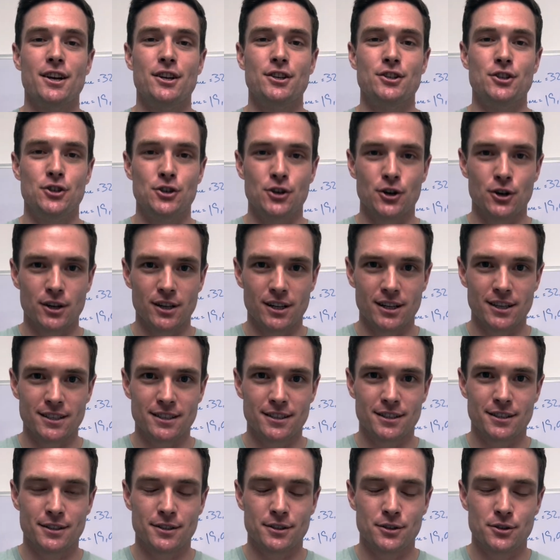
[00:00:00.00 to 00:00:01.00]

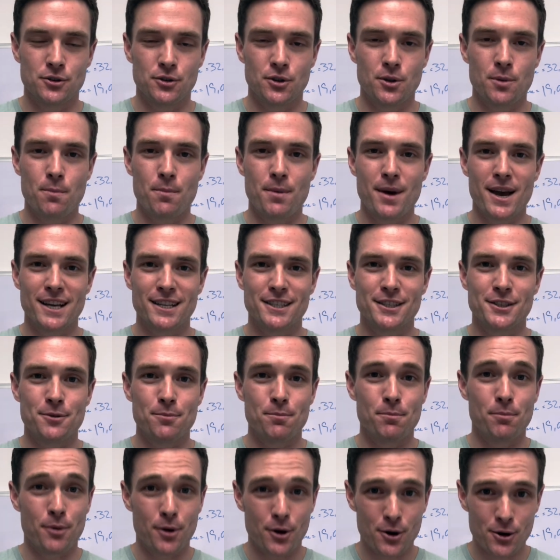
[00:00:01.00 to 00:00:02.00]
journalists to the best
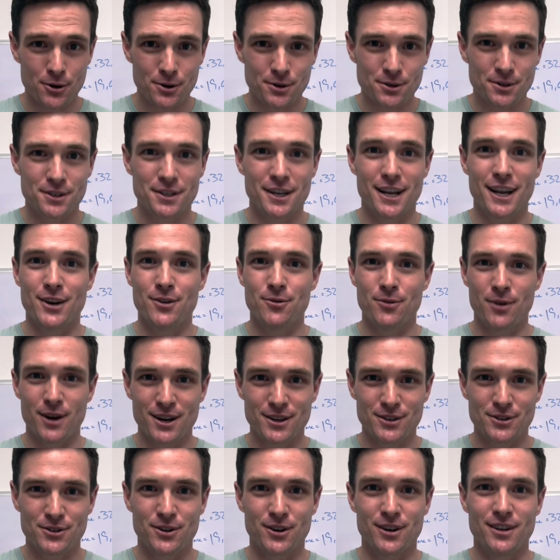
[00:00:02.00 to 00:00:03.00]
bars and
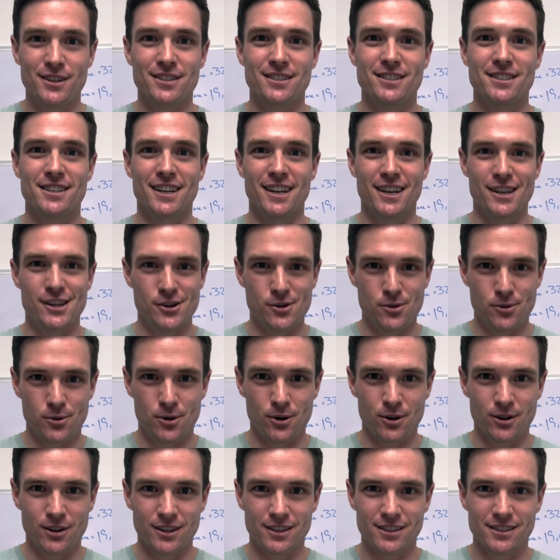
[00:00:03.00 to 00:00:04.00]
restaurants in New
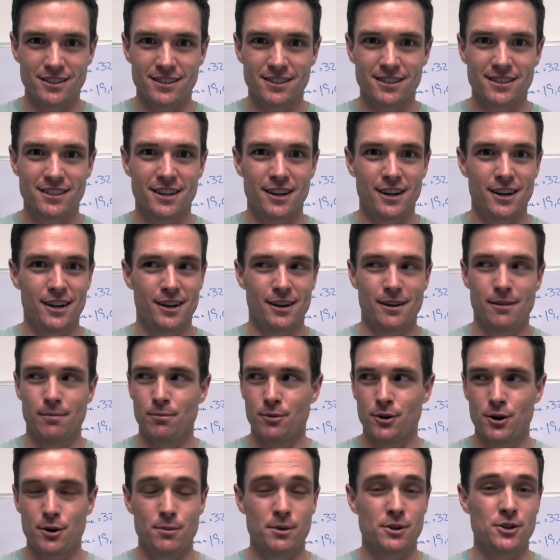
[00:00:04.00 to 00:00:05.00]
Orleans,
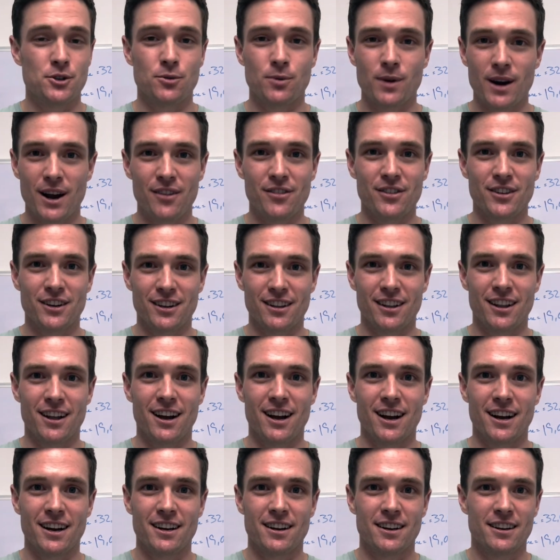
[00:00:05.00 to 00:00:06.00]
pretty much around the
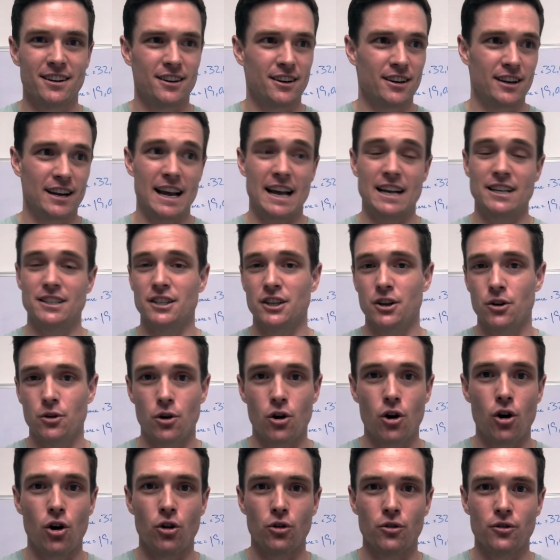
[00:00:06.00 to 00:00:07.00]
clock, actually going
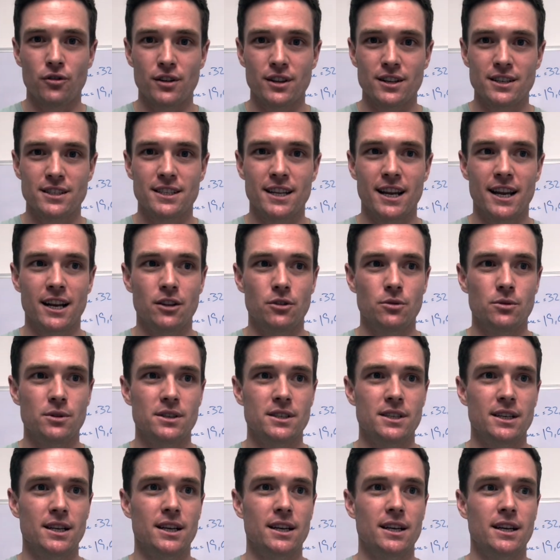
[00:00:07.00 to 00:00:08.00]
all over the state of
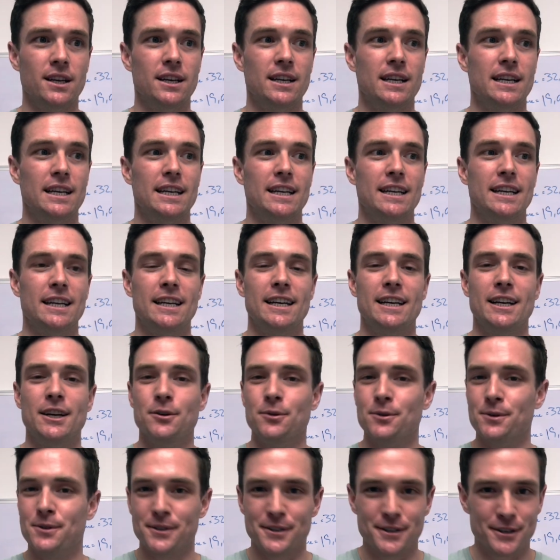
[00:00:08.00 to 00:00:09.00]
Louisiana. It
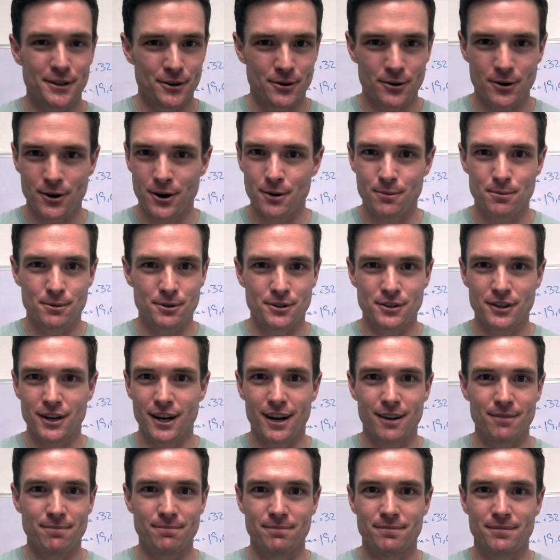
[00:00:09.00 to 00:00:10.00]
was an incredible
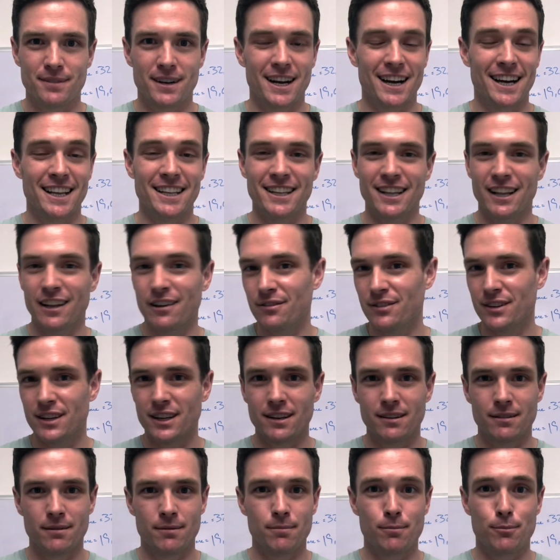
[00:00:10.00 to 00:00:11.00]
job. I loved
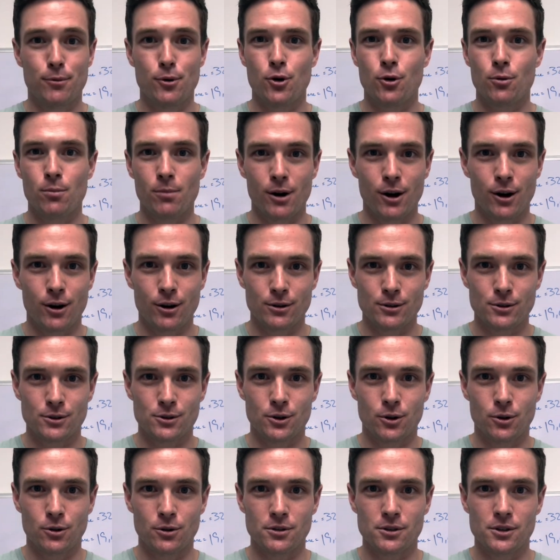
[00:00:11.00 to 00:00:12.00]
it, poured my heart and
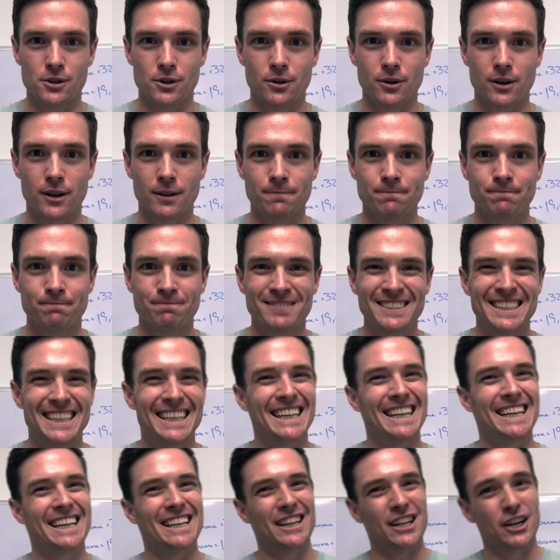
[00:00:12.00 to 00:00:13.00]
soul into it.
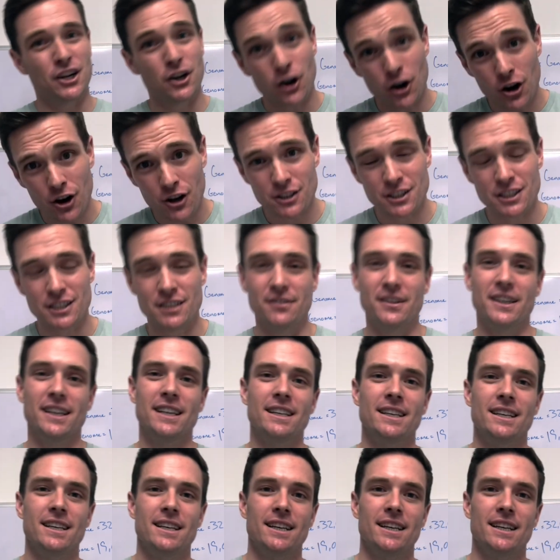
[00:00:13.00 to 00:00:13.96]
The cost of it